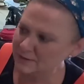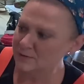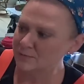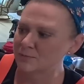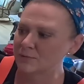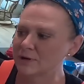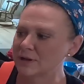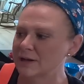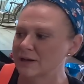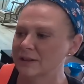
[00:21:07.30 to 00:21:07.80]

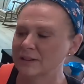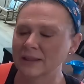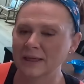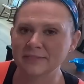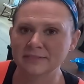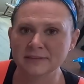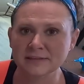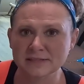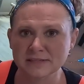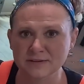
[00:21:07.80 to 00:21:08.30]
We're gonna
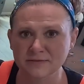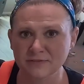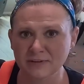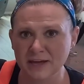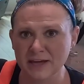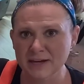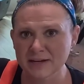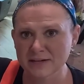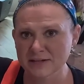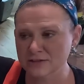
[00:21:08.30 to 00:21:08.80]
let this
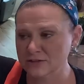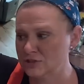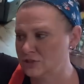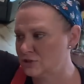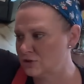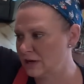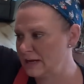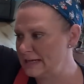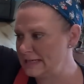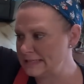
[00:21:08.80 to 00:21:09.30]
vent
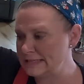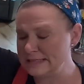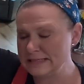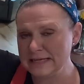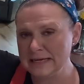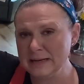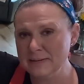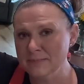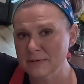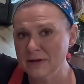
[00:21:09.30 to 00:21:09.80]
straight
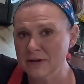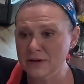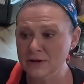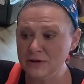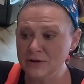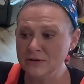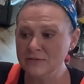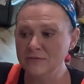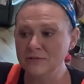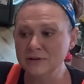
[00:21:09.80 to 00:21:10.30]
steam
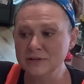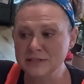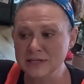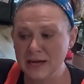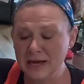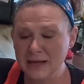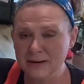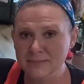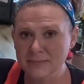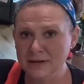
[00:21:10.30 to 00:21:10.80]
for
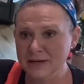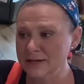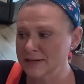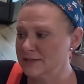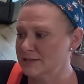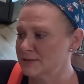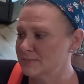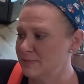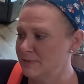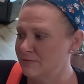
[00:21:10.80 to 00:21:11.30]
10
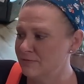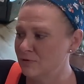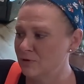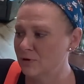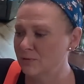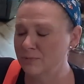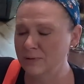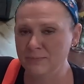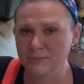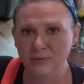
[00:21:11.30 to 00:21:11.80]
minutes
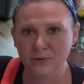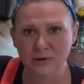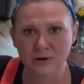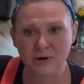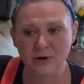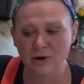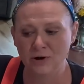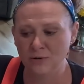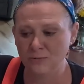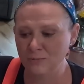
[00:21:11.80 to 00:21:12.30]
before we put
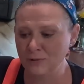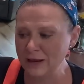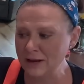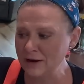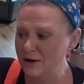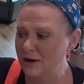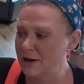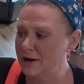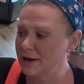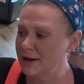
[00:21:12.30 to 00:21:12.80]
our weight
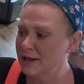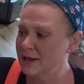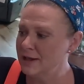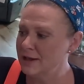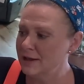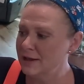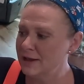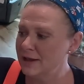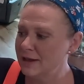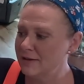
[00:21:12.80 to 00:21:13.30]
on,
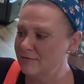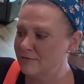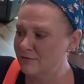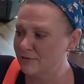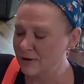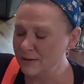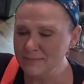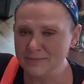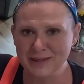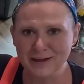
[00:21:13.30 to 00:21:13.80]
and
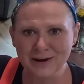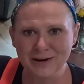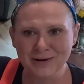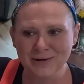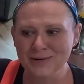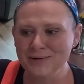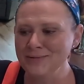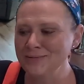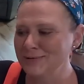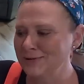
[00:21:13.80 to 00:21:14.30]
from
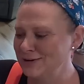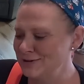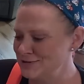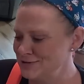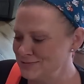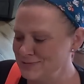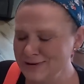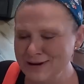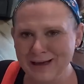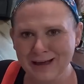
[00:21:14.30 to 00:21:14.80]
there we're gonna
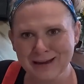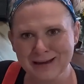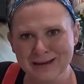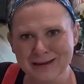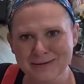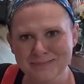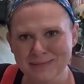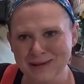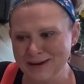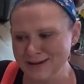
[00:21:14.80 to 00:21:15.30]
do
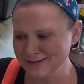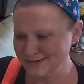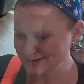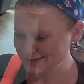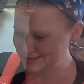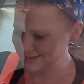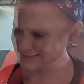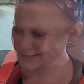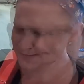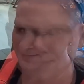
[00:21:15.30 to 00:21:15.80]
90
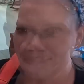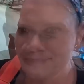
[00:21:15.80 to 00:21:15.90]
minutes.